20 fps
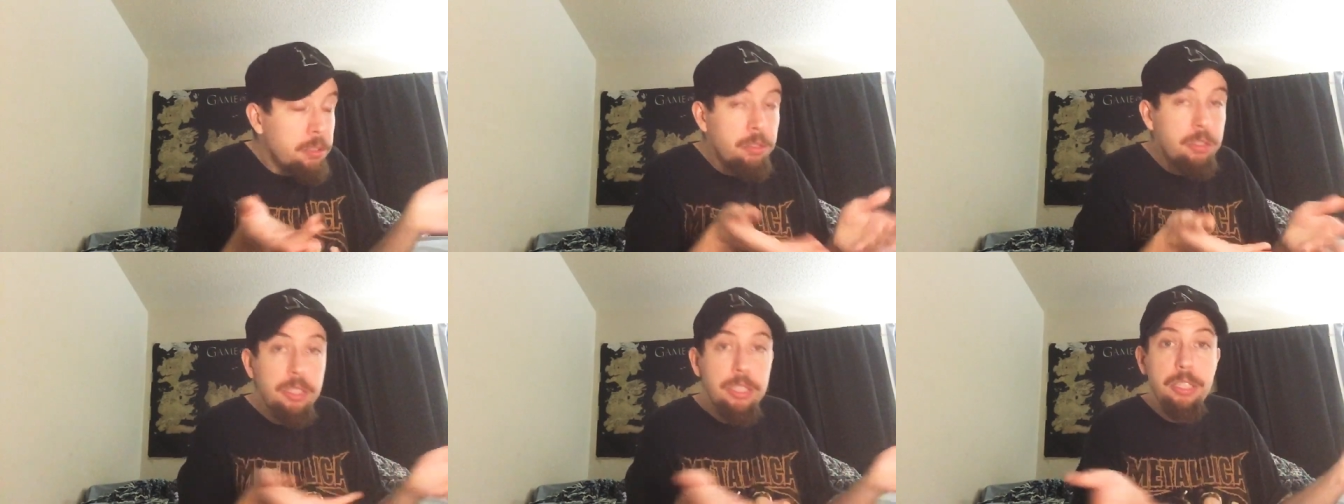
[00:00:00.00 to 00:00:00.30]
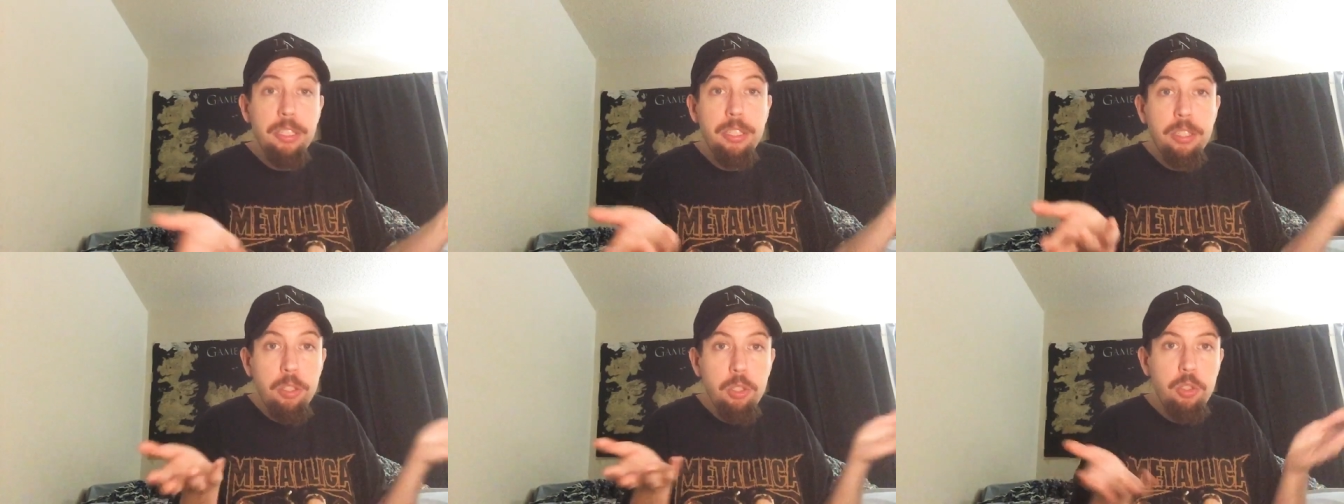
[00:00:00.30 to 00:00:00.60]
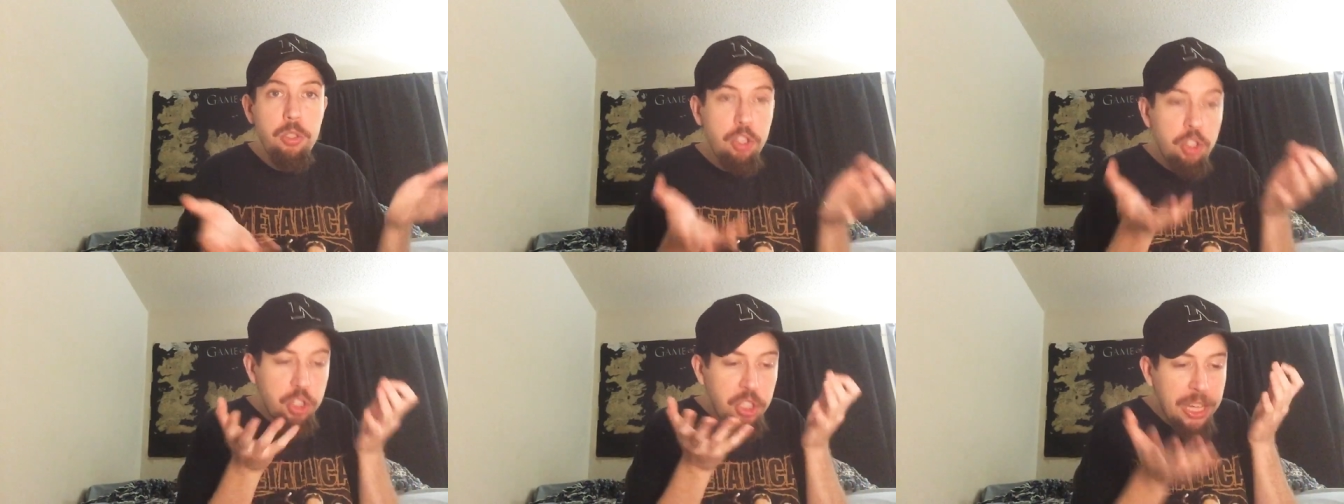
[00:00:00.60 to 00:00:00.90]

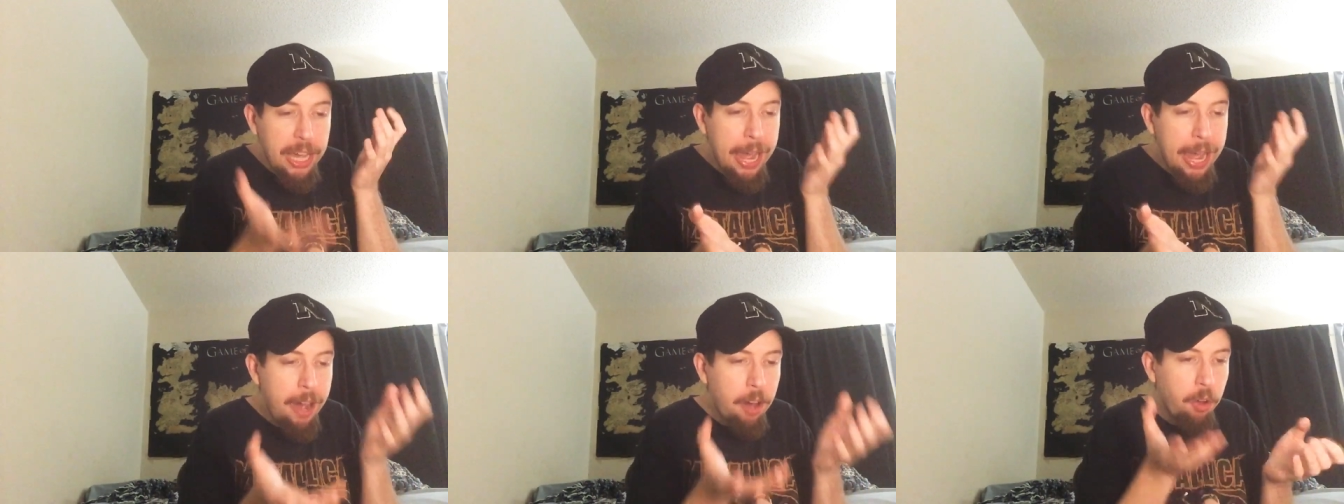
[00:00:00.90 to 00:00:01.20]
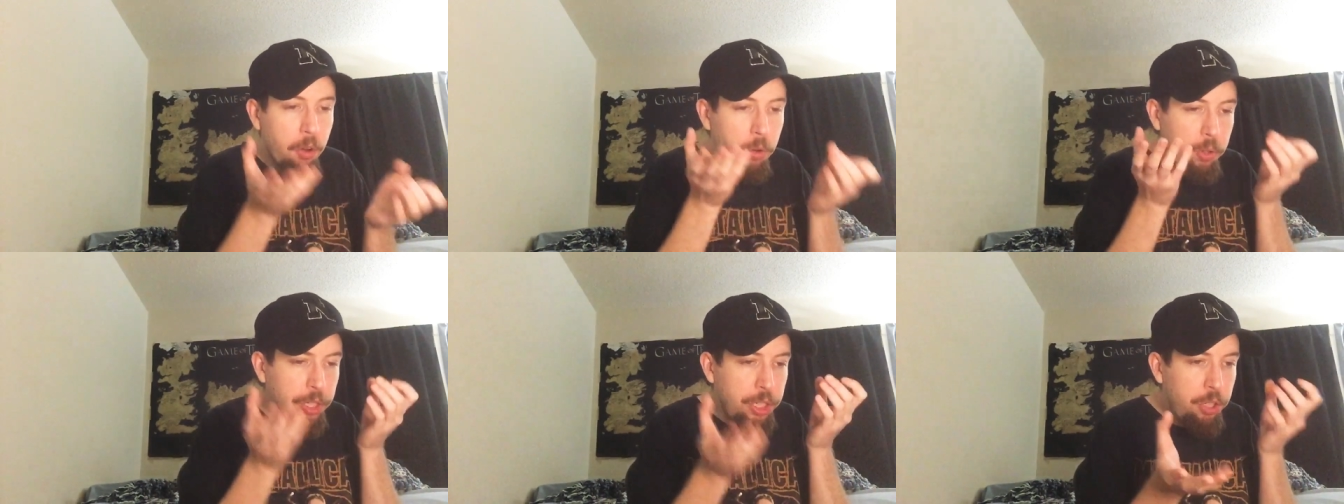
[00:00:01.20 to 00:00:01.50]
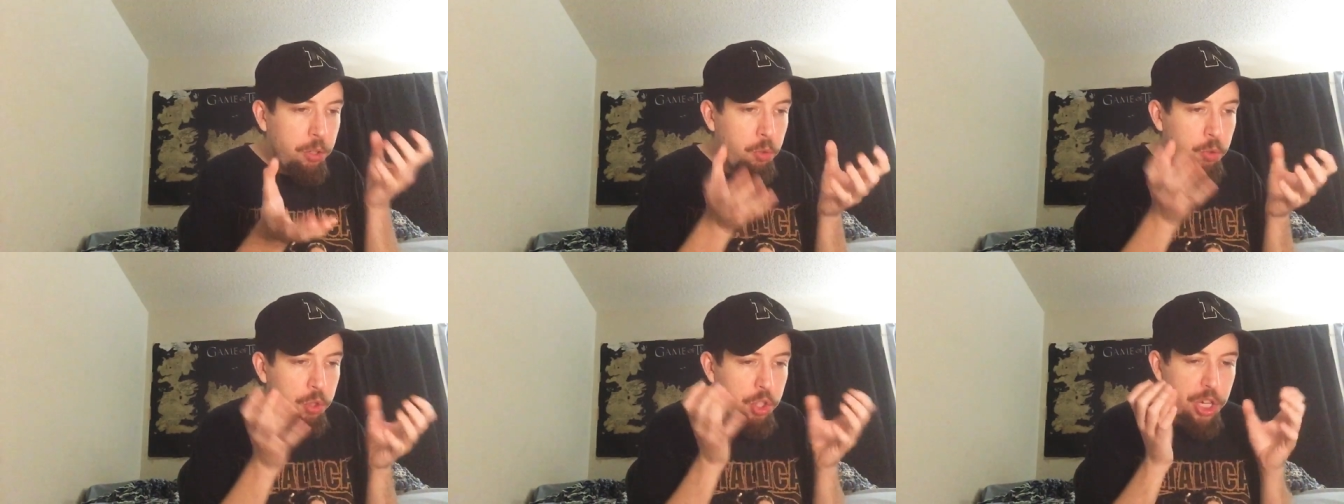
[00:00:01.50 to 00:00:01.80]
You see how
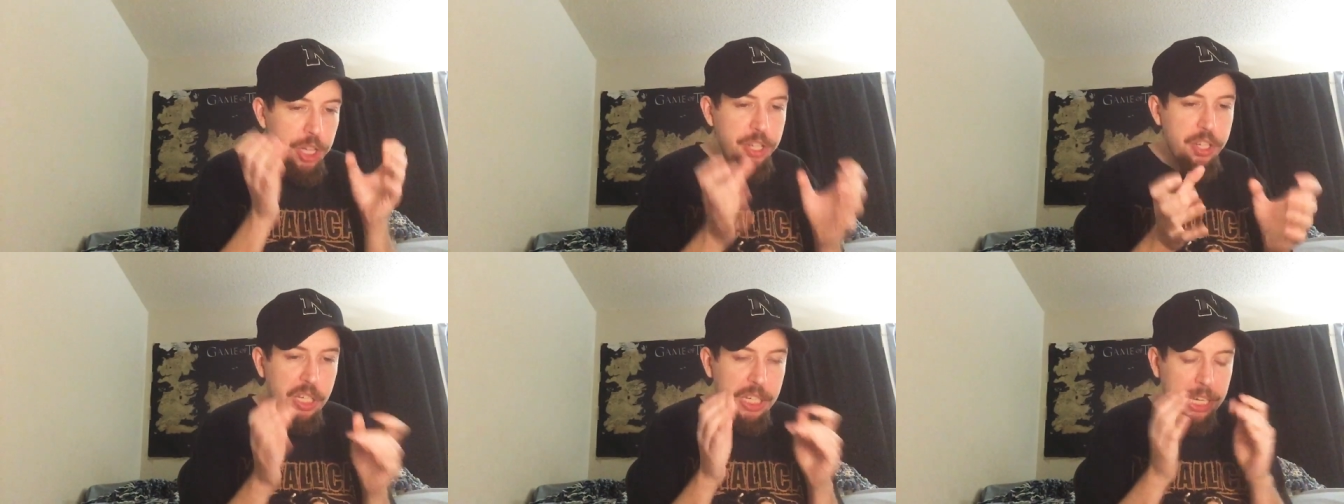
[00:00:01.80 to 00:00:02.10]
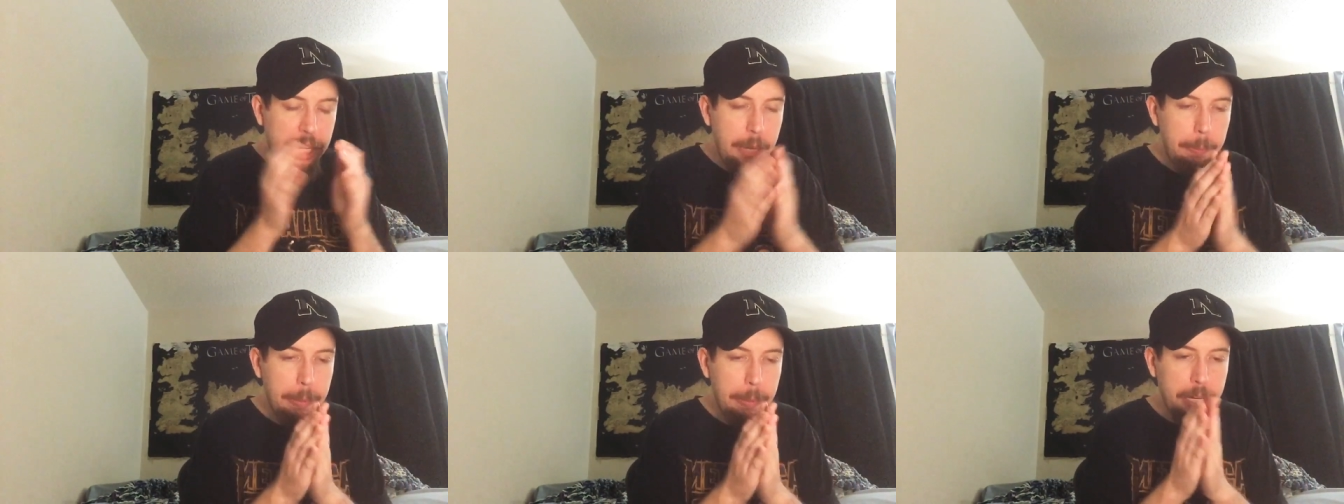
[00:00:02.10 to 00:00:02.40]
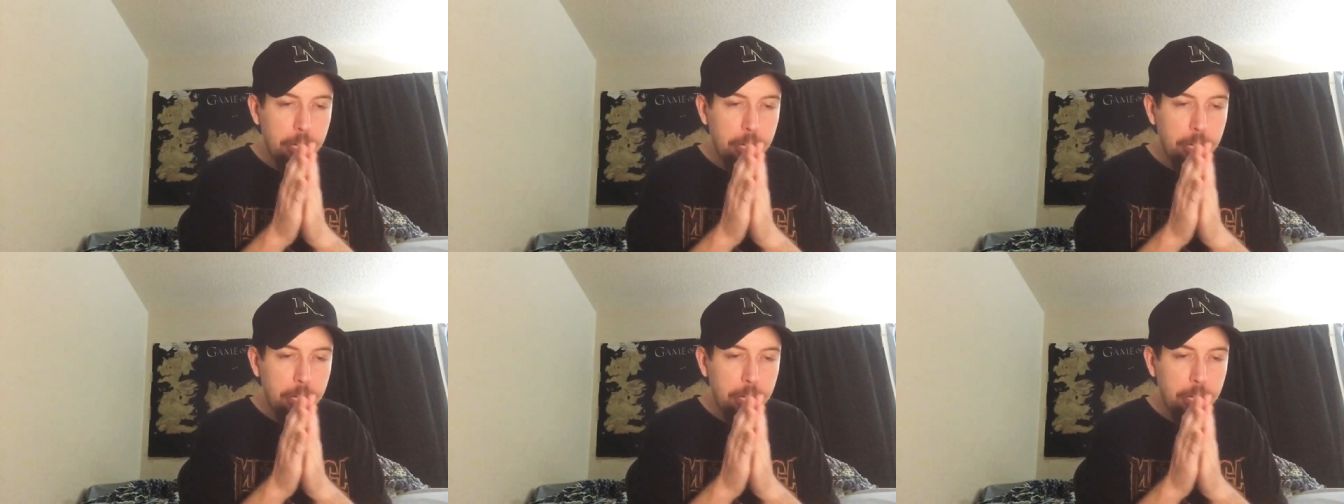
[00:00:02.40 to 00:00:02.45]
you just keep